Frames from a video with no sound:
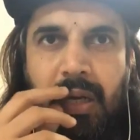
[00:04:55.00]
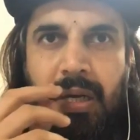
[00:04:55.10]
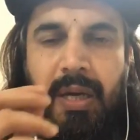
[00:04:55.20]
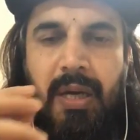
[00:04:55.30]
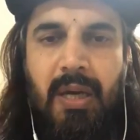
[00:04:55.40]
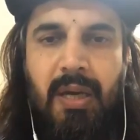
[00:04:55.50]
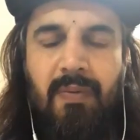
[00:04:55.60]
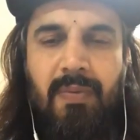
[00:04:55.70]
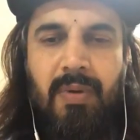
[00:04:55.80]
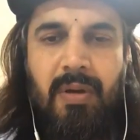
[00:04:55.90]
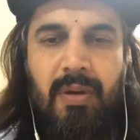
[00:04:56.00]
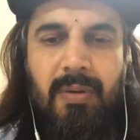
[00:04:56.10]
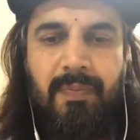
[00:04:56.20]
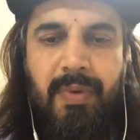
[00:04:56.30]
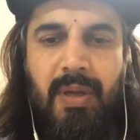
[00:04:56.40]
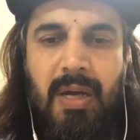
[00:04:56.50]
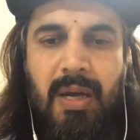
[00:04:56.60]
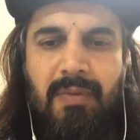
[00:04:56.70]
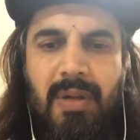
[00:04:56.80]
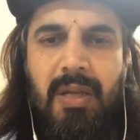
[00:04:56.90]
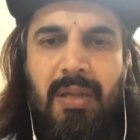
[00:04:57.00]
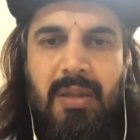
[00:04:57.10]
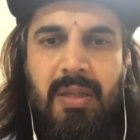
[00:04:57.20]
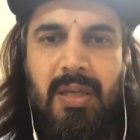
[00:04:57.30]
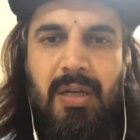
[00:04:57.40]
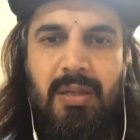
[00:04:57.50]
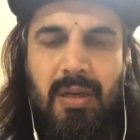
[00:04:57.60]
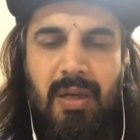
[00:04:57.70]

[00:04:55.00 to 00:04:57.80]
I have done a theater.